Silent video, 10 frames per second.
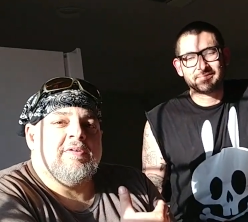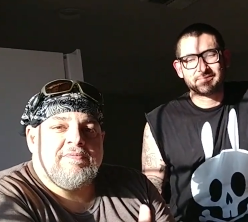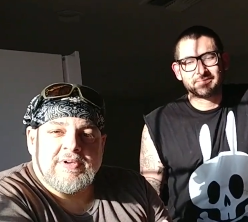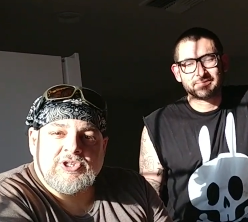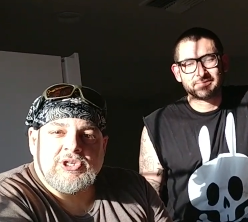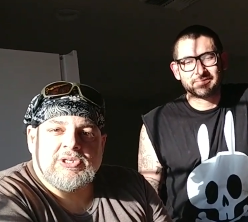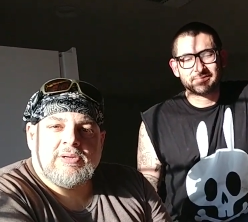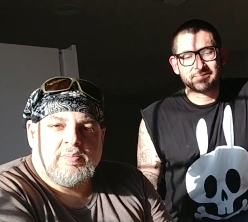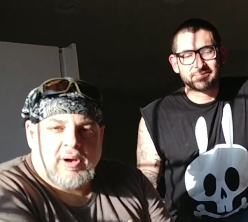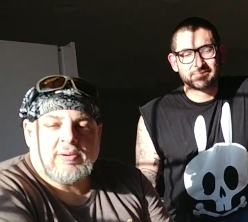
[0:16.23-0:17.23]
Speaker 1: efficient
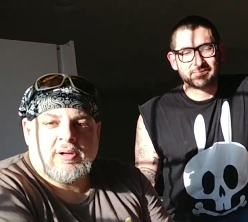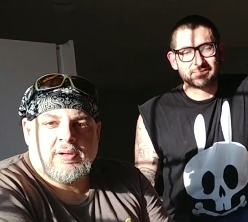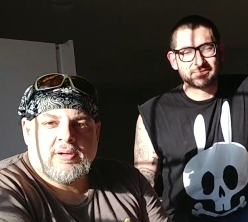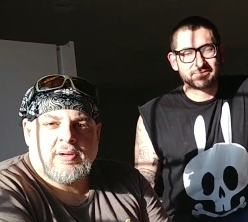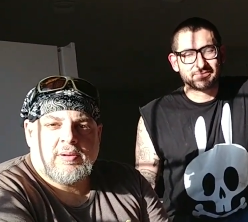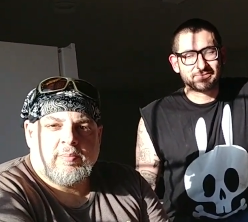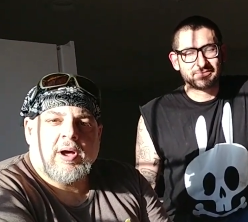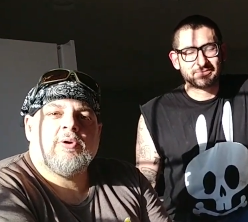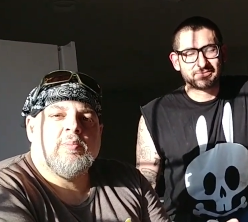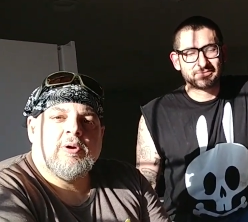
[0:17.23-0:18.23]
mo uh,
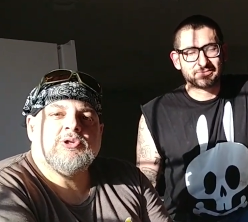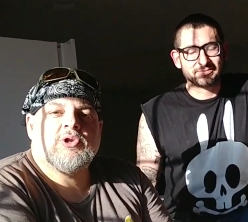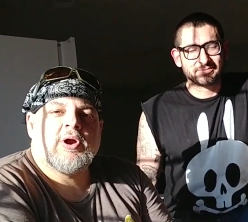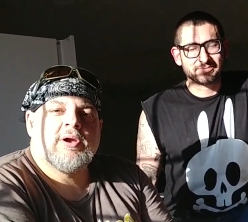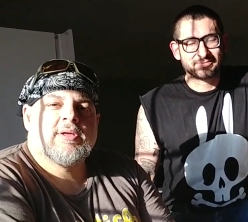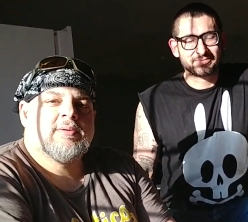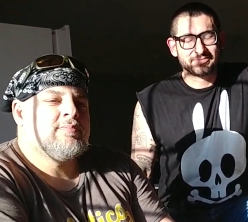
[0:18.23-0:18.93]
modern martial art.